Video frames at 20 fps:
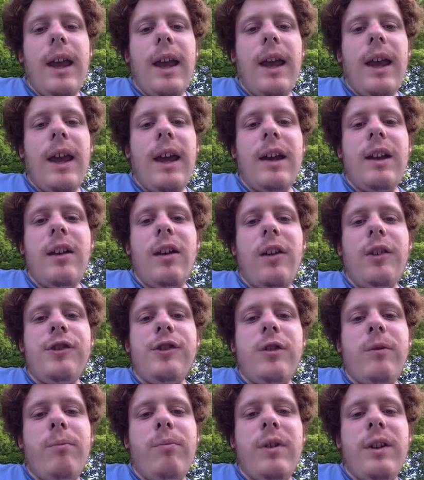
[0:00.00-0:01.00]
and it
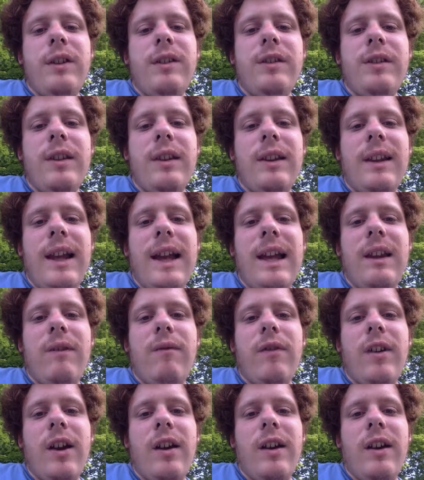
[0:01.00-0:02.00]
also brings to light
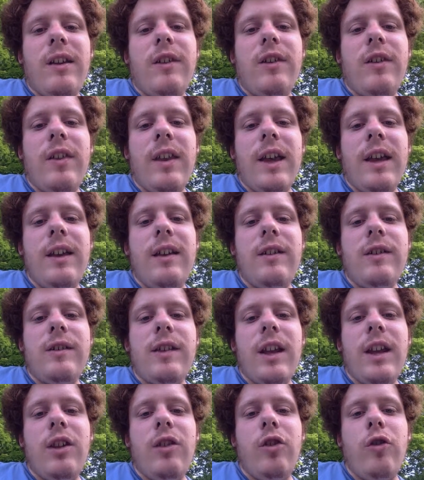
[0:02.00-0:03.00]
various things,
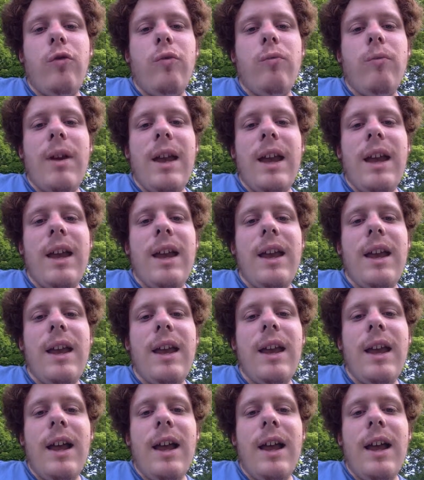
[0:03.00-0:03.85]
and you may